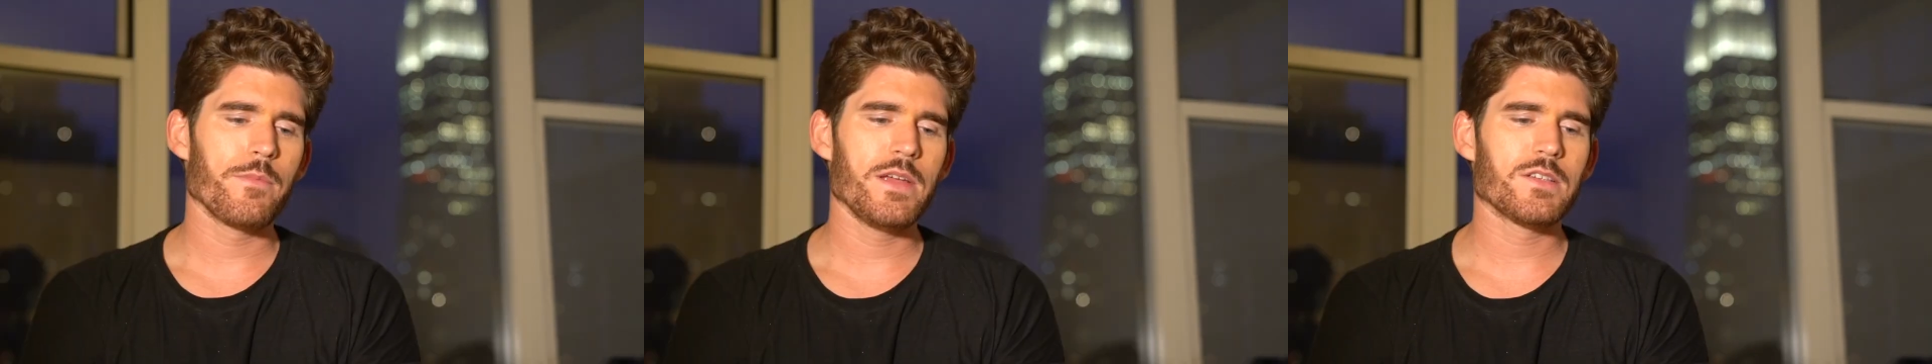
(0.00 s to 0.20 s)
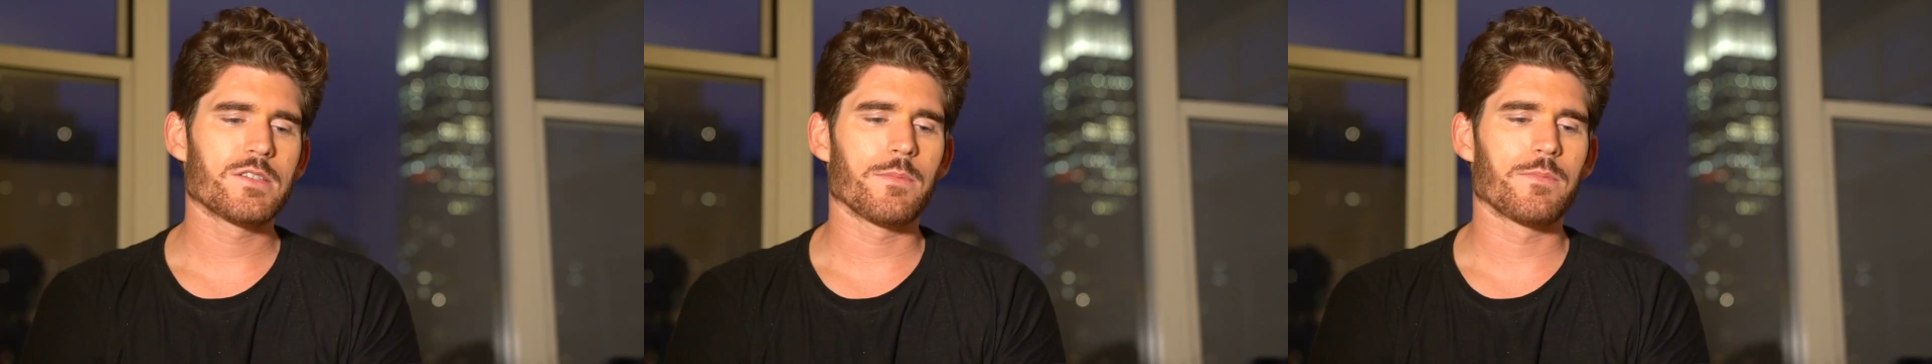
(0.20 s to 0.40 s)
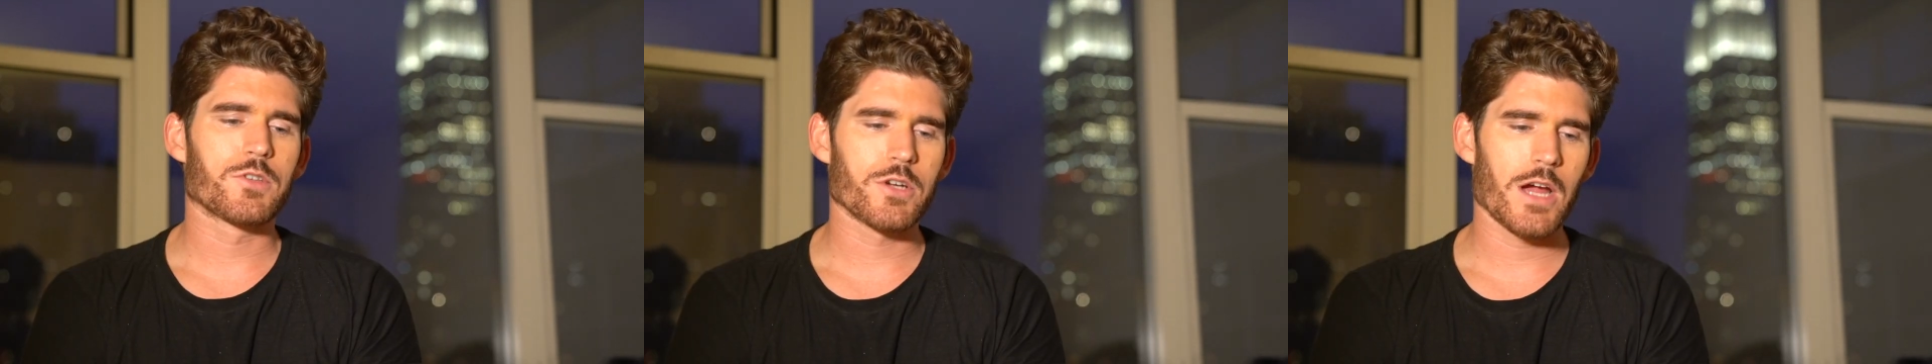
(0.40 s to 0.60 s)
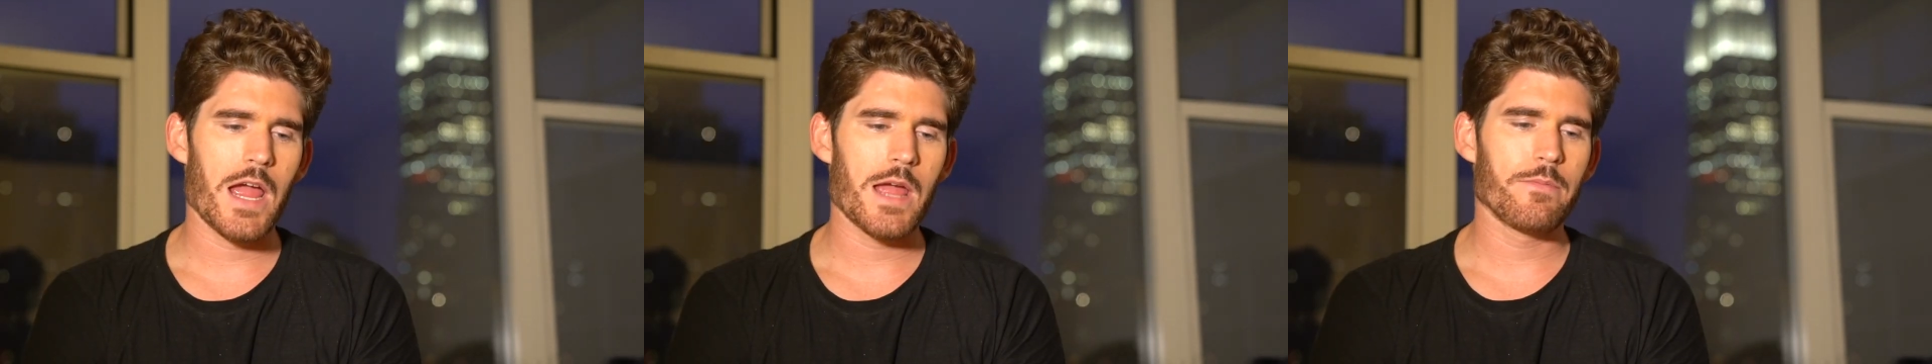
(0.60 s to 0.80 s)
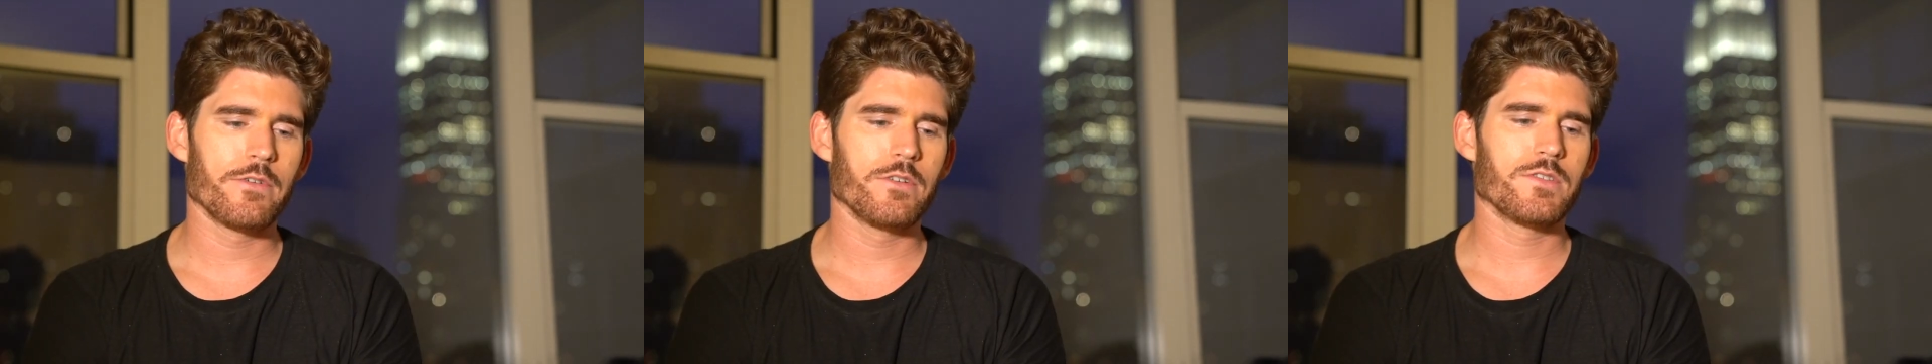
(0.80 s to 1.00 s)
me,
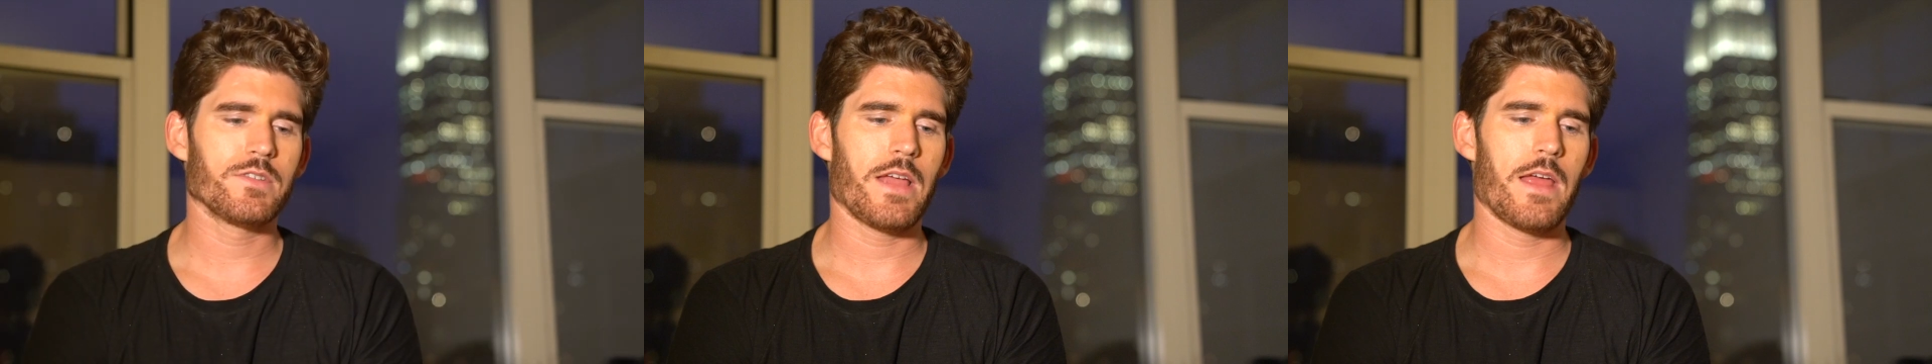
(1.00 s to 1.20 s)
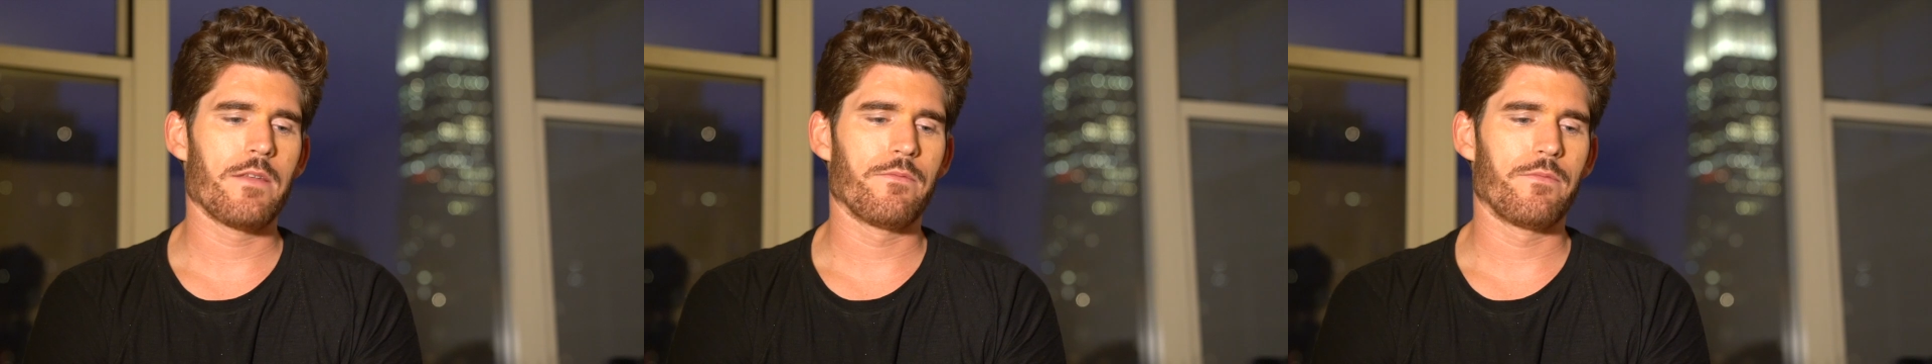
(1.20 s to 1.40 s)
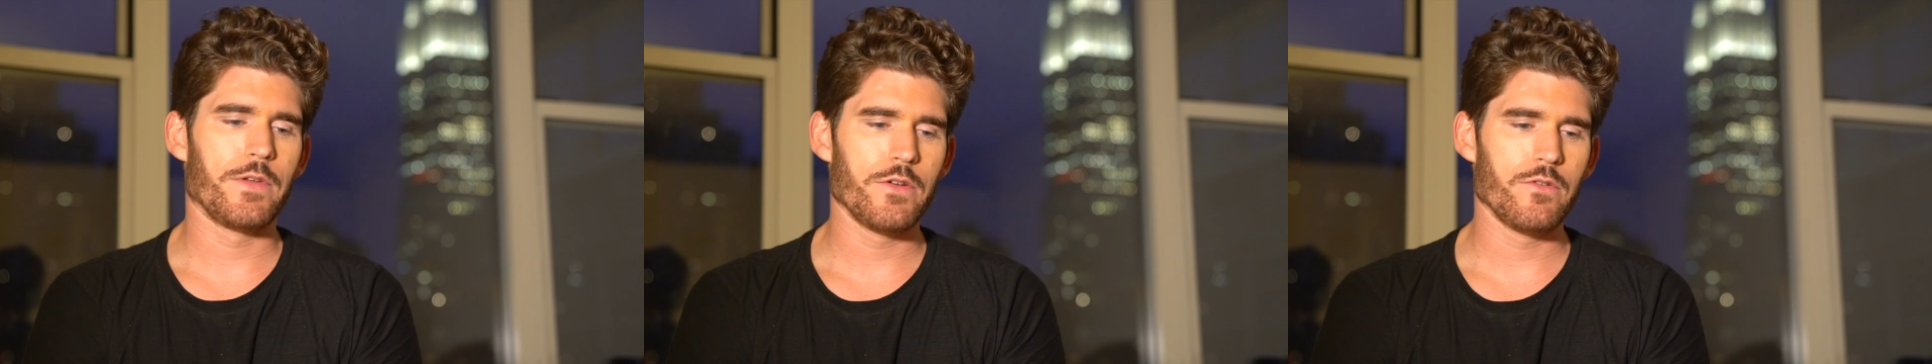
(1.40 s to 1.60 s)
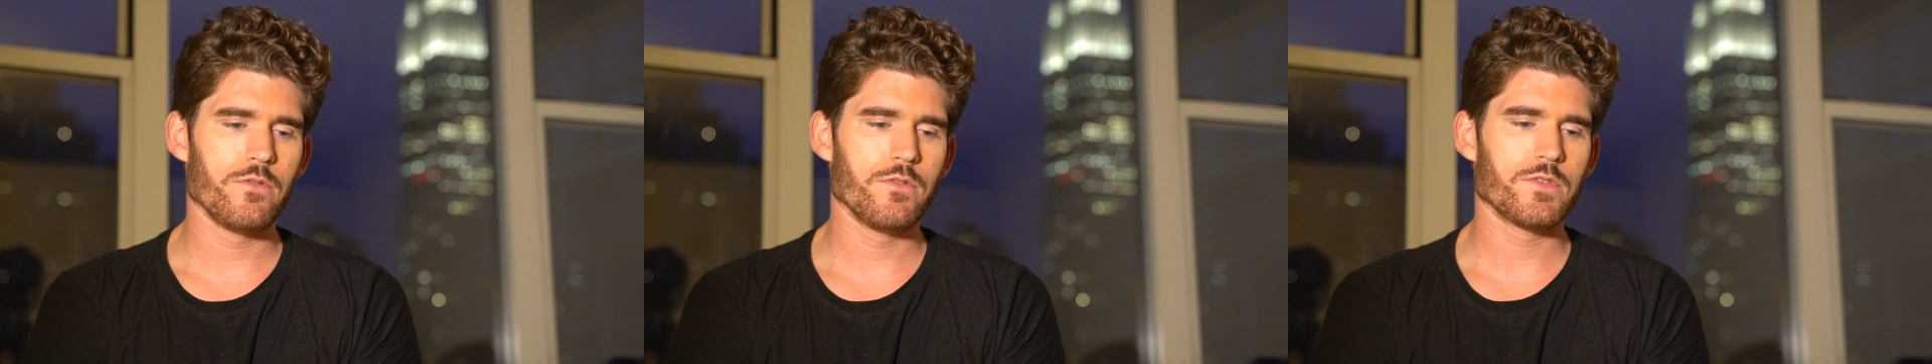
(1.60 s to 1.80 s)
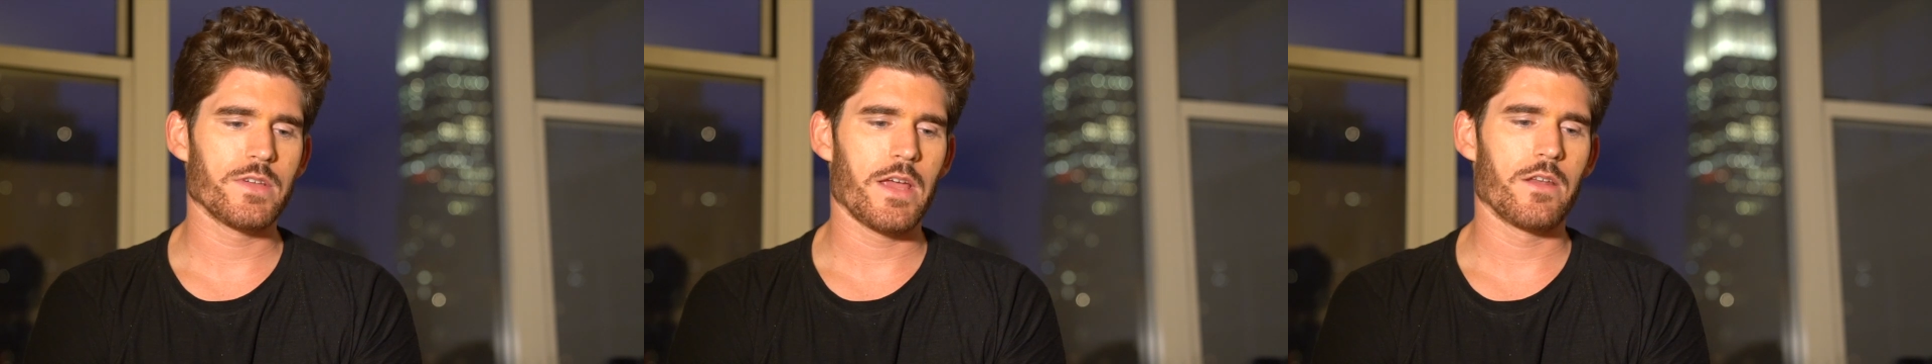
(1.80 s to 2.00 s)
subscribers and
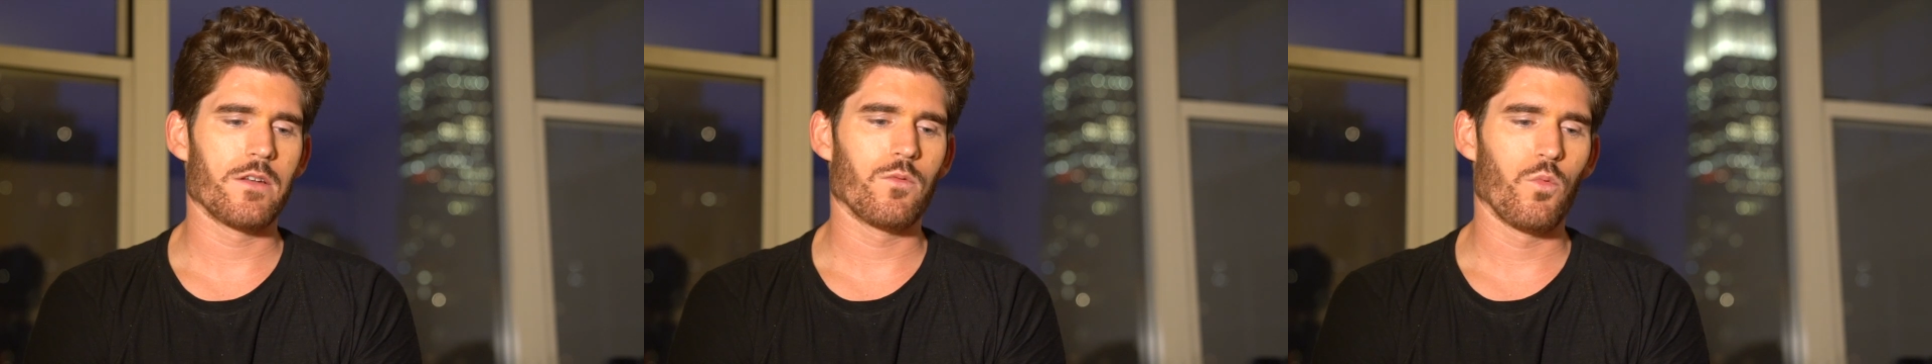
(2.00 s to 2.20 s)
views and